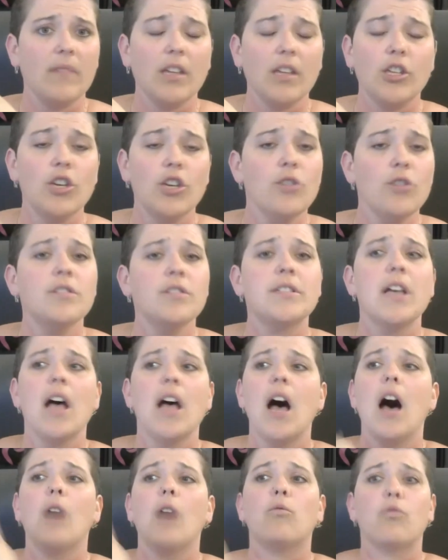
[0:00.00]
use
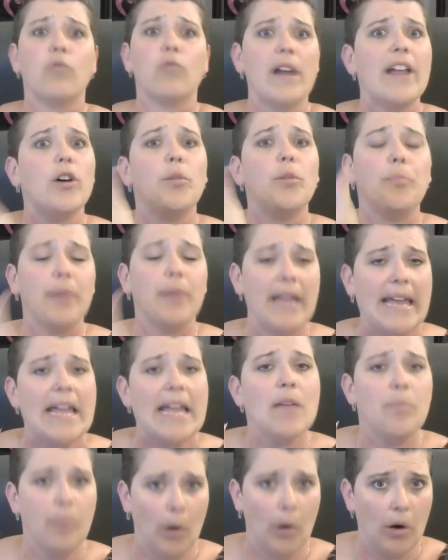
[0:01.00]
real
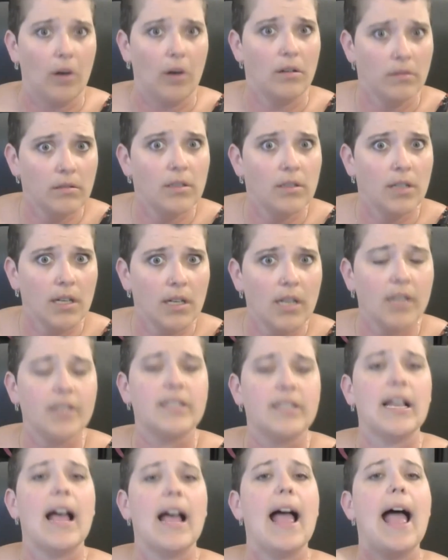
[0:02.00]
people
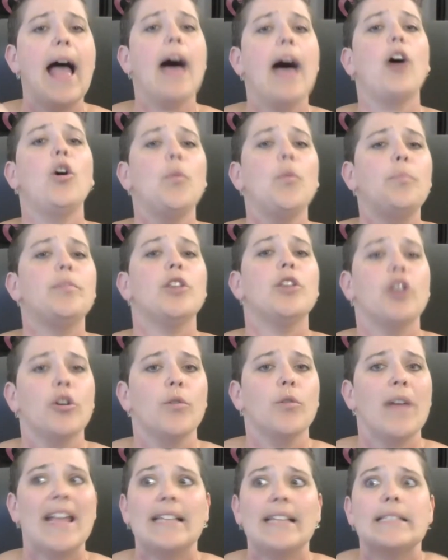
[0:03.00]
to help
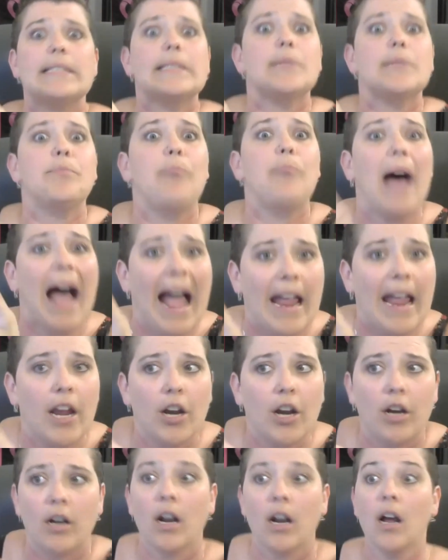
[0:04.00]
you
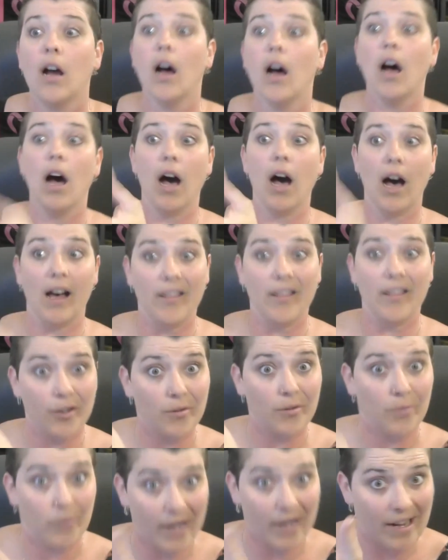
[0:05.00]
inspire
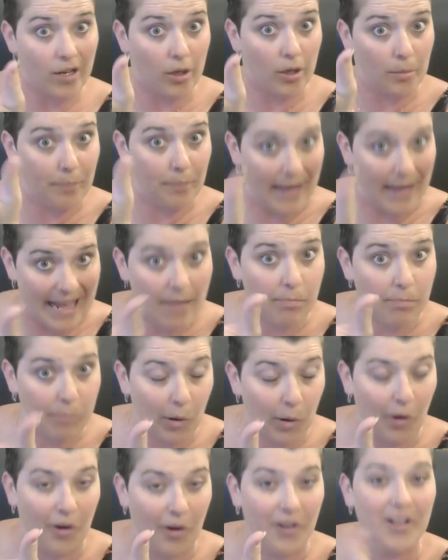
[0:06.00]
other real
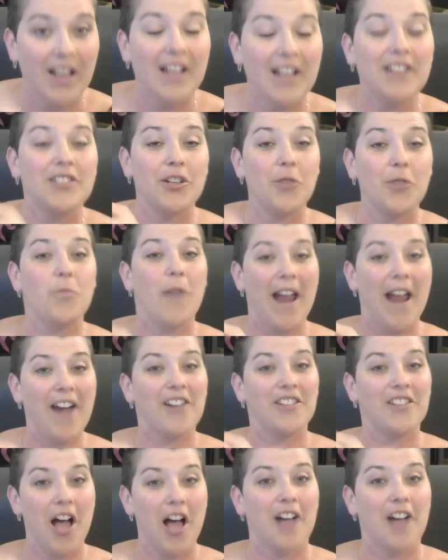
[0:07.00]
people to
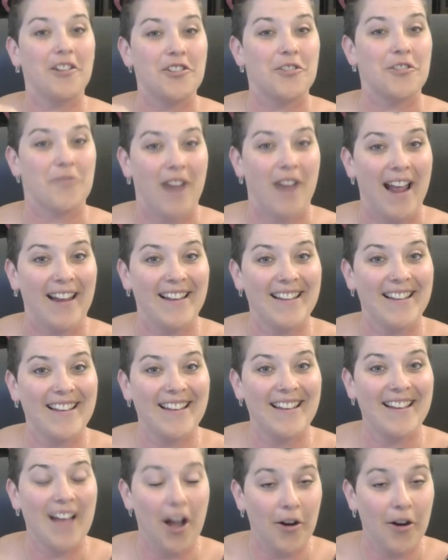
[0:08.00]
wear lingerie.
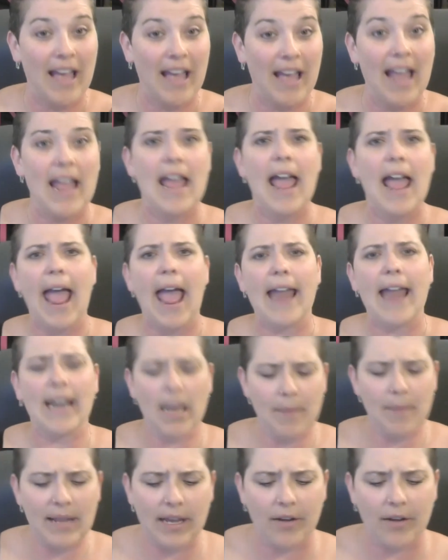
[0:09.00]
Okay. And
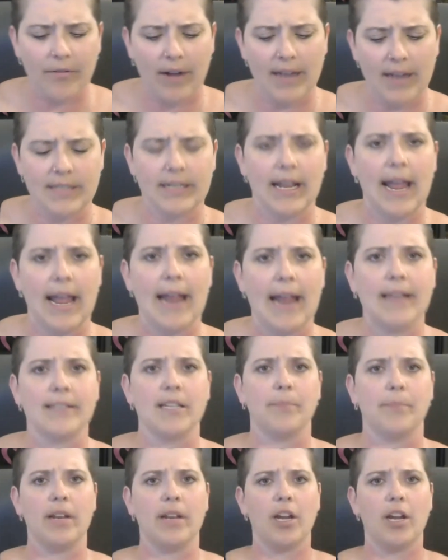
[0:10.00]
let me get a raise of the hands
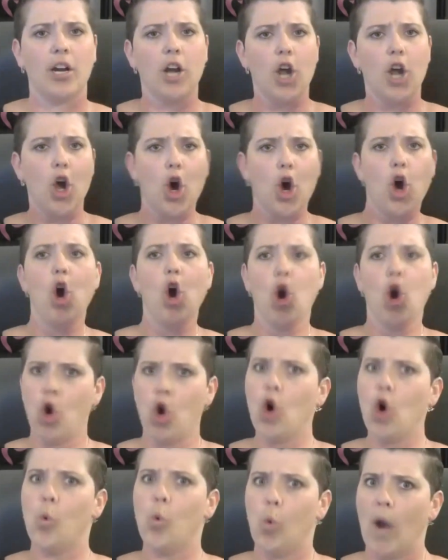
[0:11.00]
up in here.
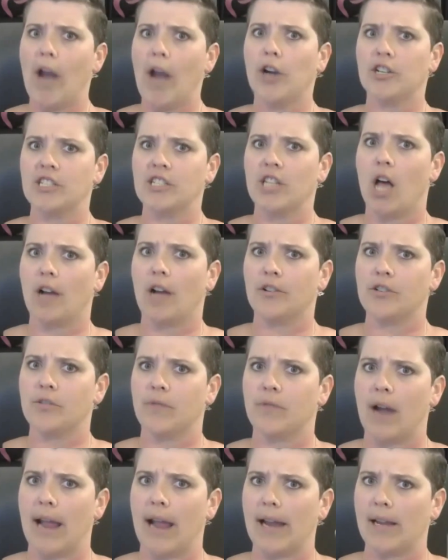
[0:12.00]
Who wears
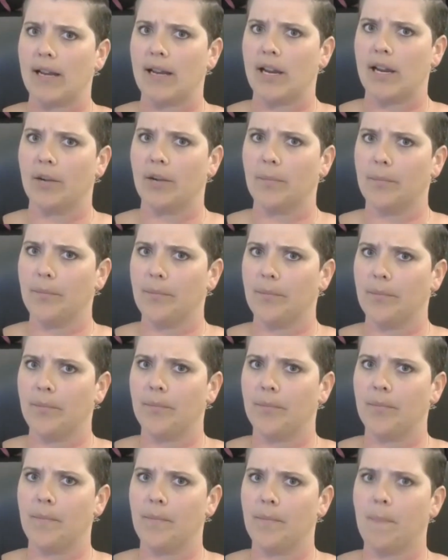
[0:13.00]
lingerie in here?
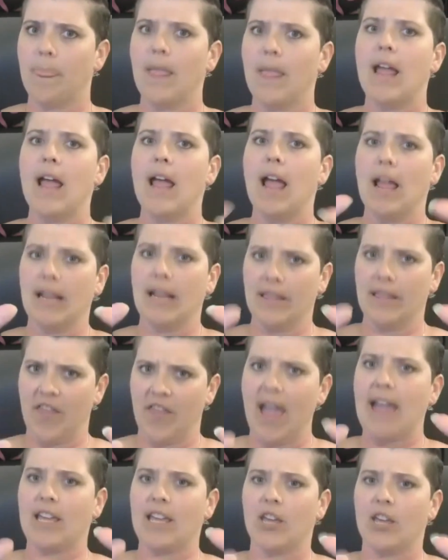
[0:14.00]
Mm-hmm.
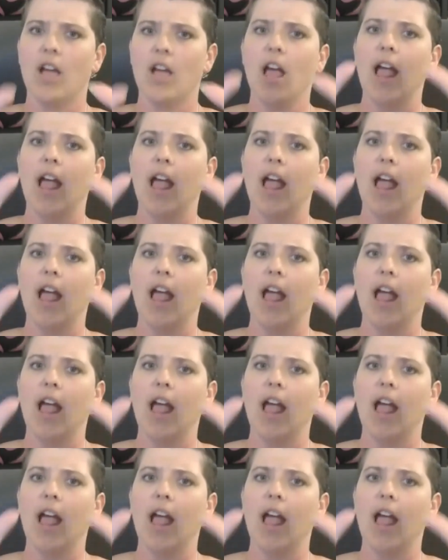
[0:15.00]
Thank you.